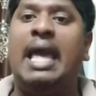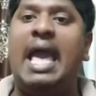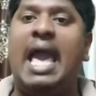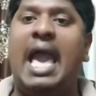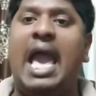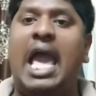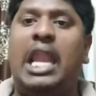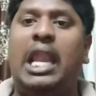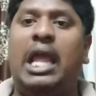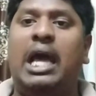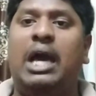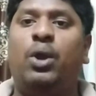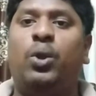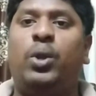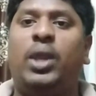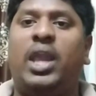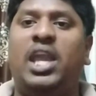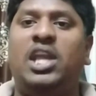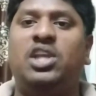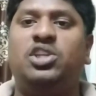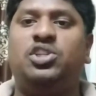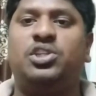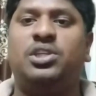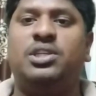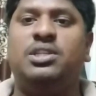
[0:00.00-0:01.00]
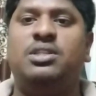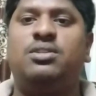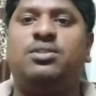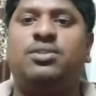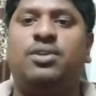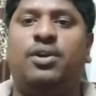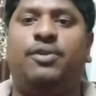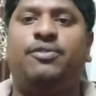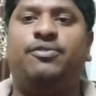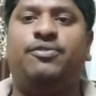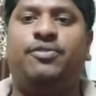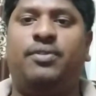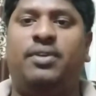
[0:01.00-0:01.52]
allocations
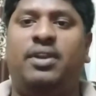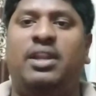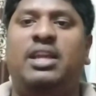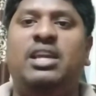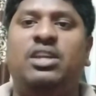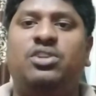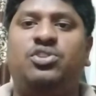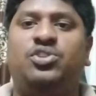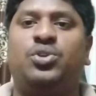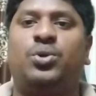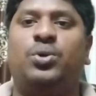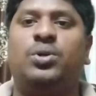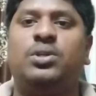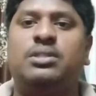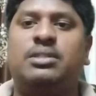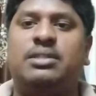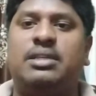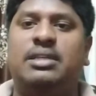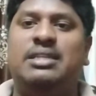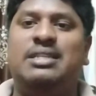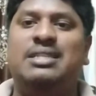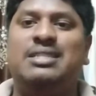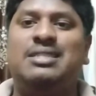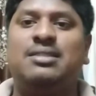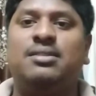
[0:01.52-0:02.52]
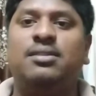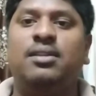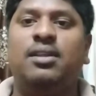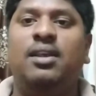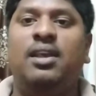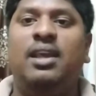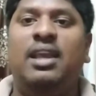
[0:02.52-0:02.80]
of resources